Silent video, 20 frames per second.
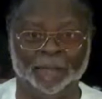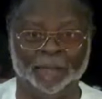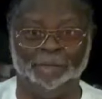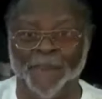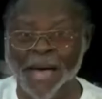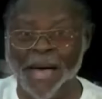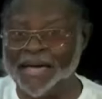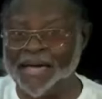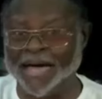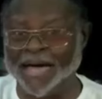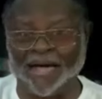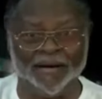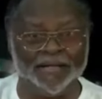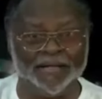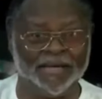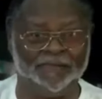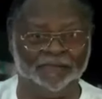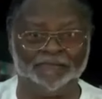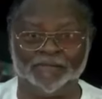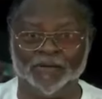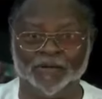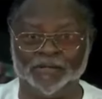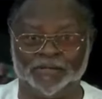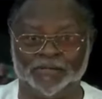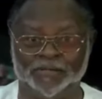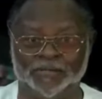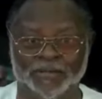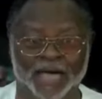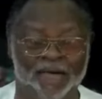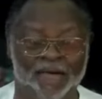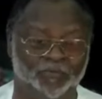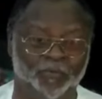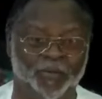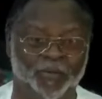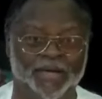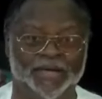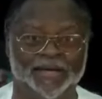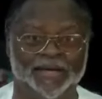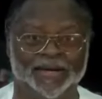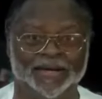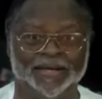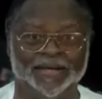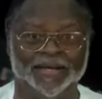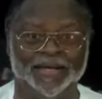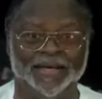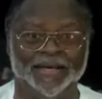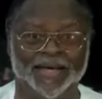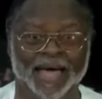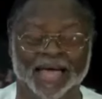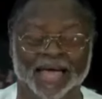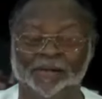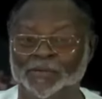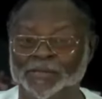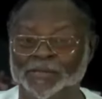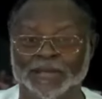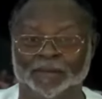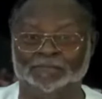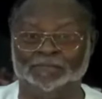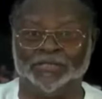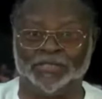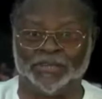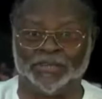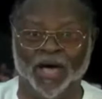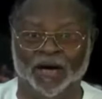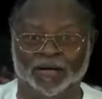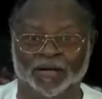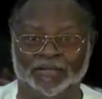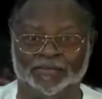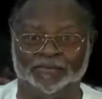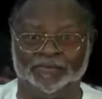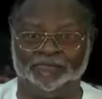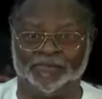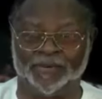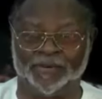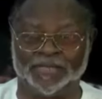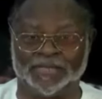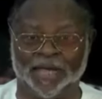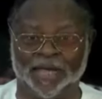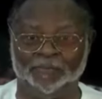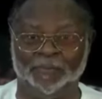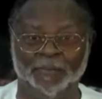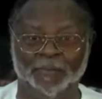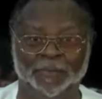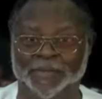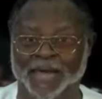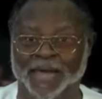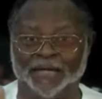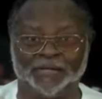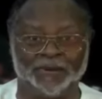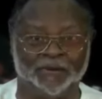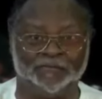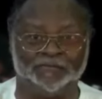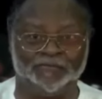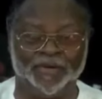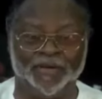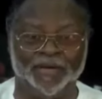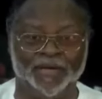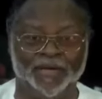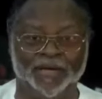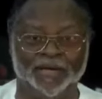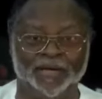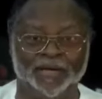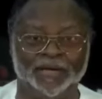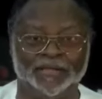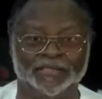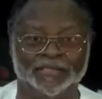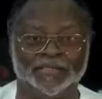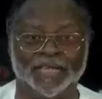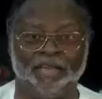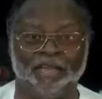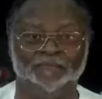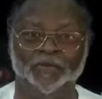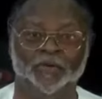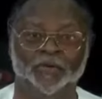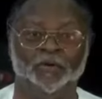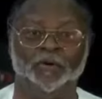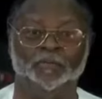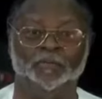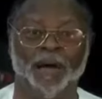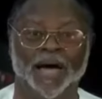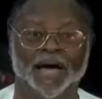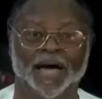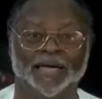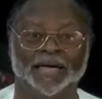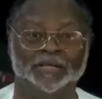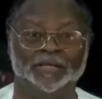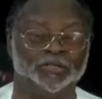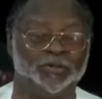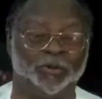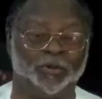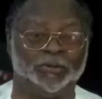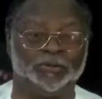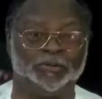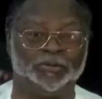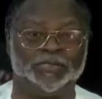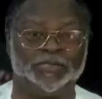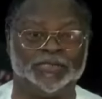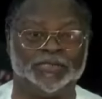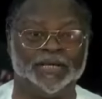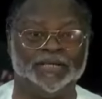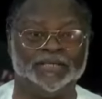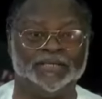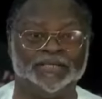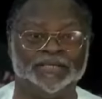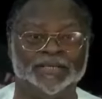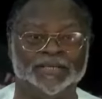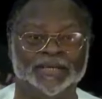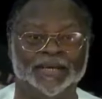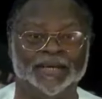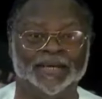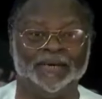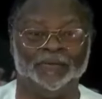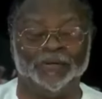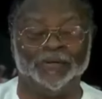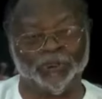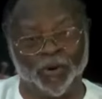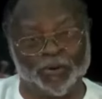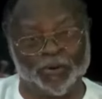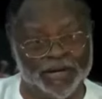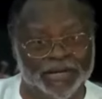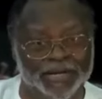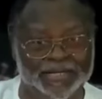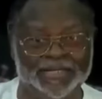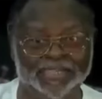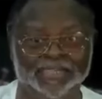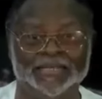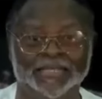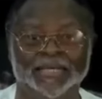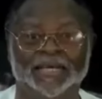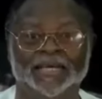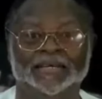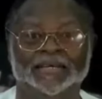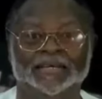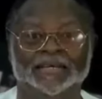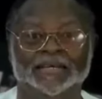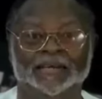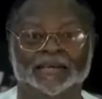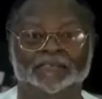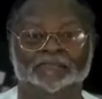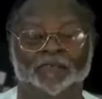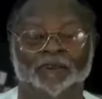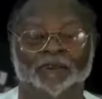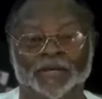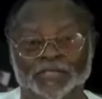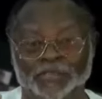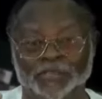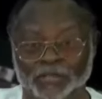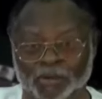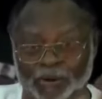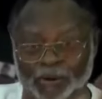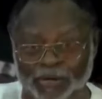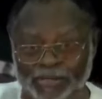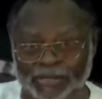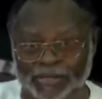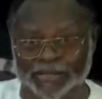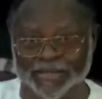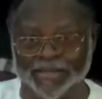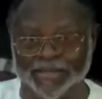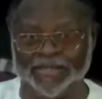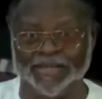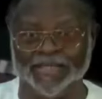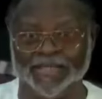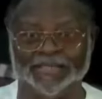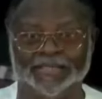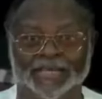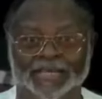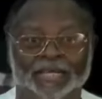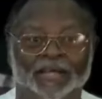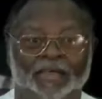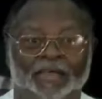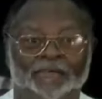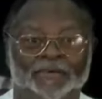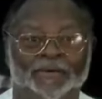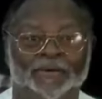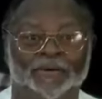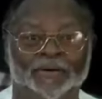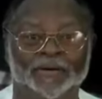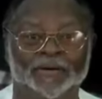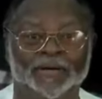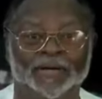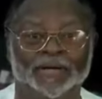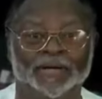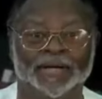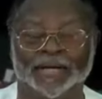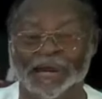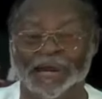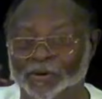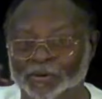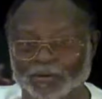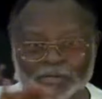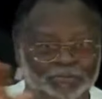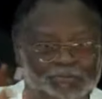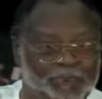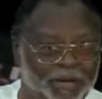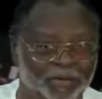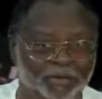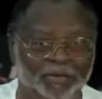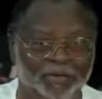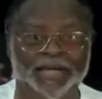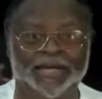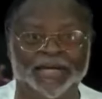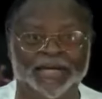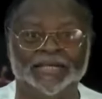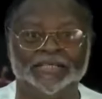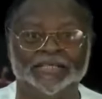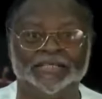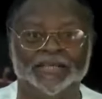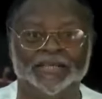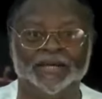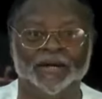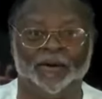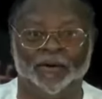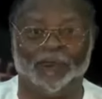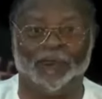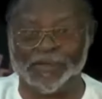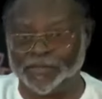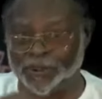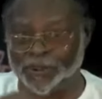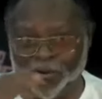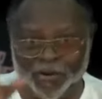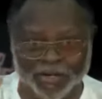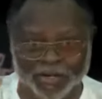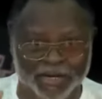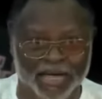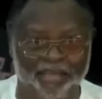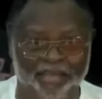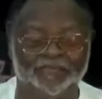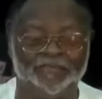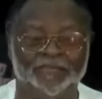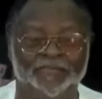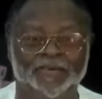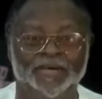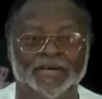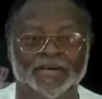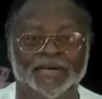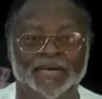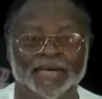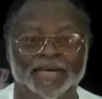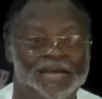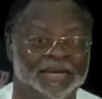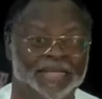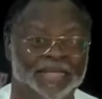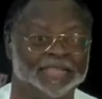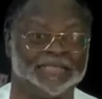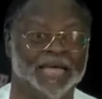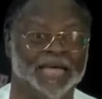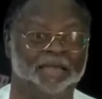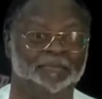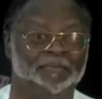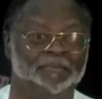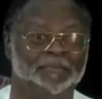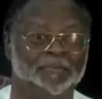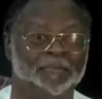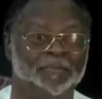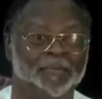Bank accounts are frozen at will, and the most absurd, for example, maybe that of Safi Umar in Sokoto State, who is currently detained for insulting the state governor that he couldn't speak good English or scored F in an exam.